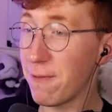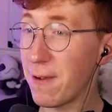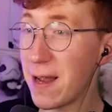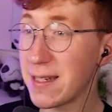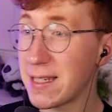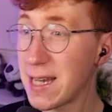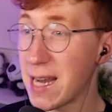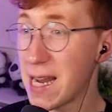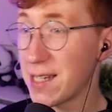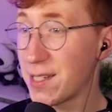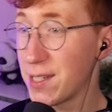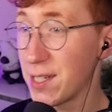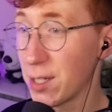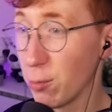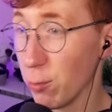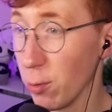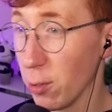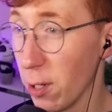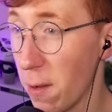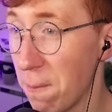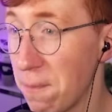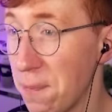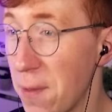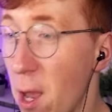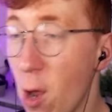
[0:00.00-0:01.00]
a fantastic
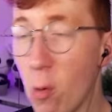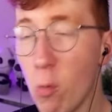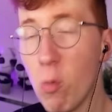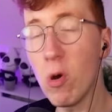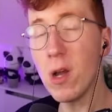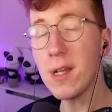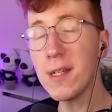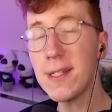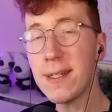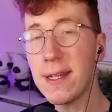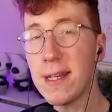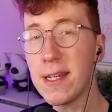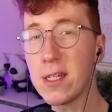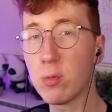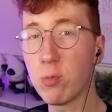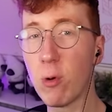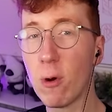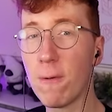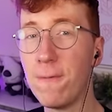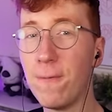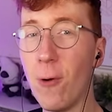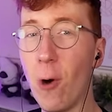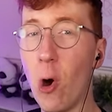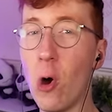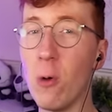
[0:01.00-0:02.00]
ruler. What is his
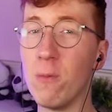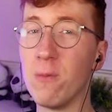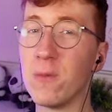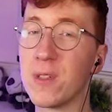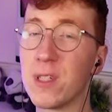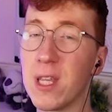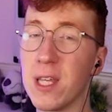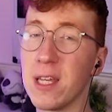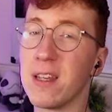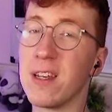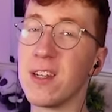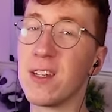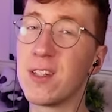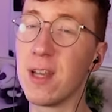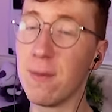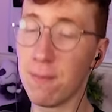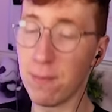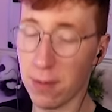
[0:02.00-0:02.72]
reforms that he's